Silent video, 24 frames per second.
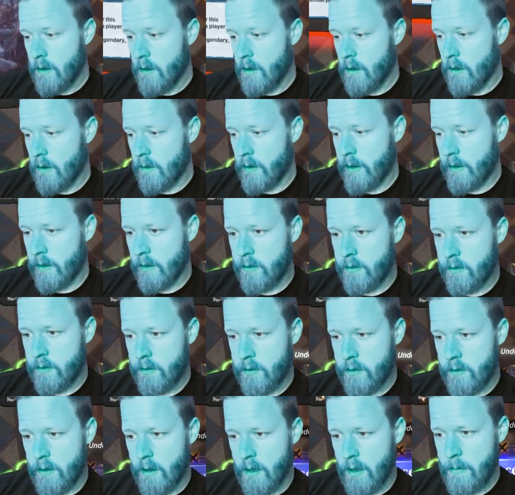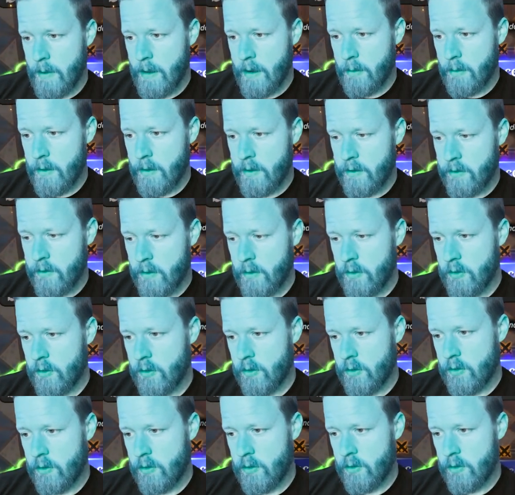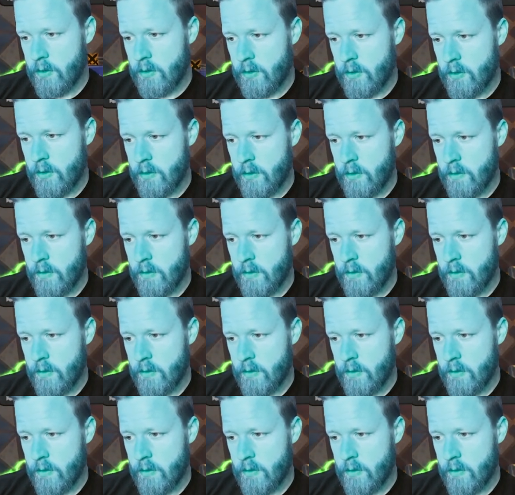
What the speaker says: Alright, let's Combat Research.